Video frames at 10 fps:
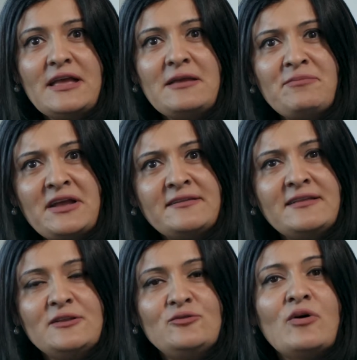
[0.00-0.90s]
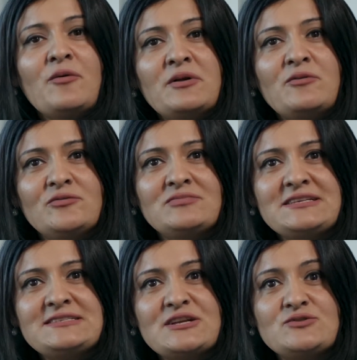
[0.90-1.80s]
embedded into our own
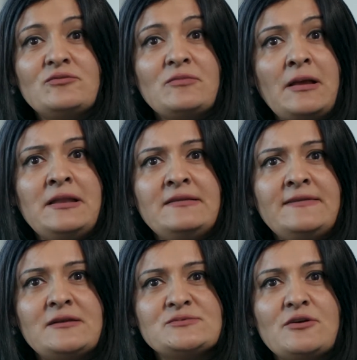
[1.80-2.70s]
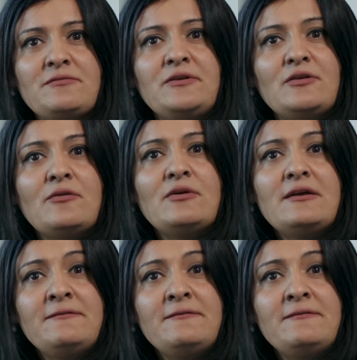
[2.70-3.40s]
research in terms of, you know,